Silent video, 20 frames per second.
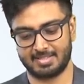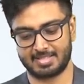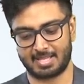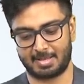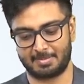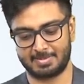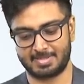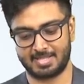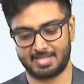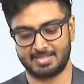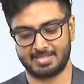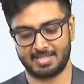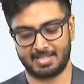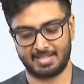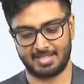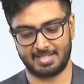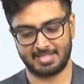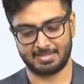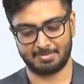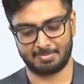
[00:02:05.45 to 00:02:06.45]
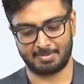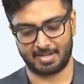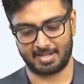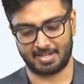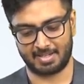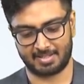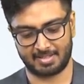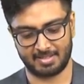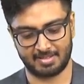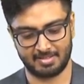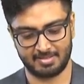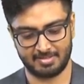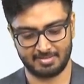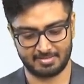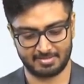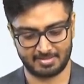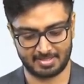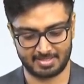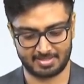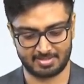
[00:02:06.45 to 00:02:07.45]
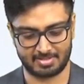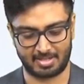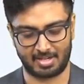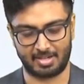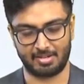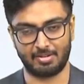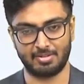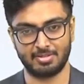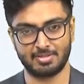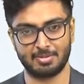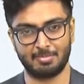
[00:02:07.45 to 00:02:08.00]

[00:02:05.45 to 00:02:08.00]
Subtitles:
subsets than each predictor is trained on.